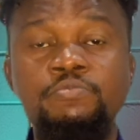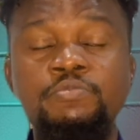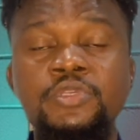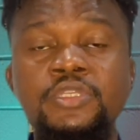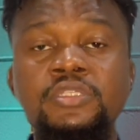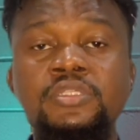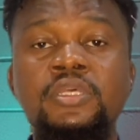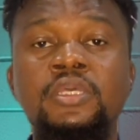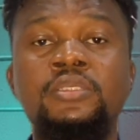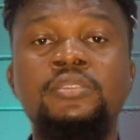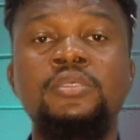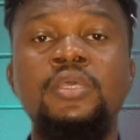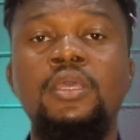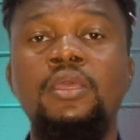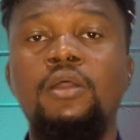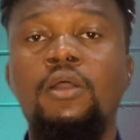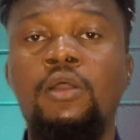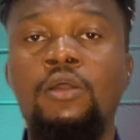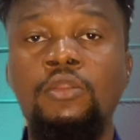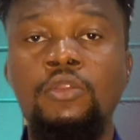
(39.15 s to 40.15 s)
business
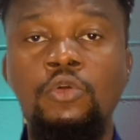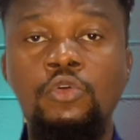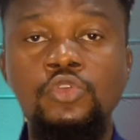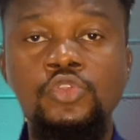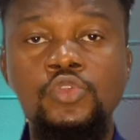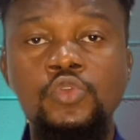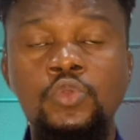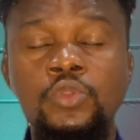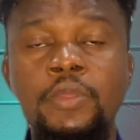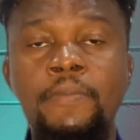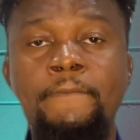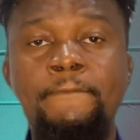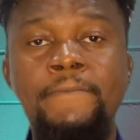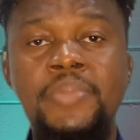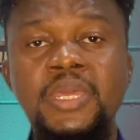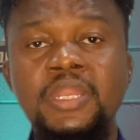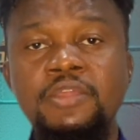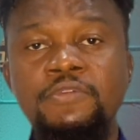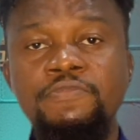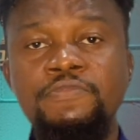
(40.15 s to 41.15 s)
and also the
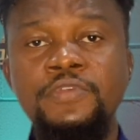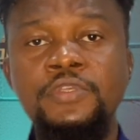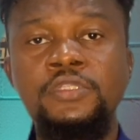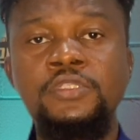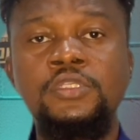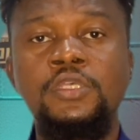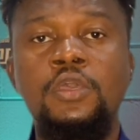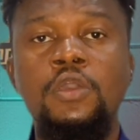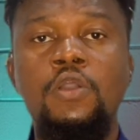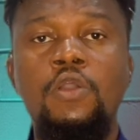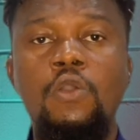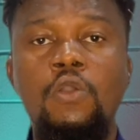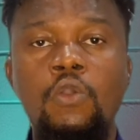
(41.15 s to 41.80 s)
benefits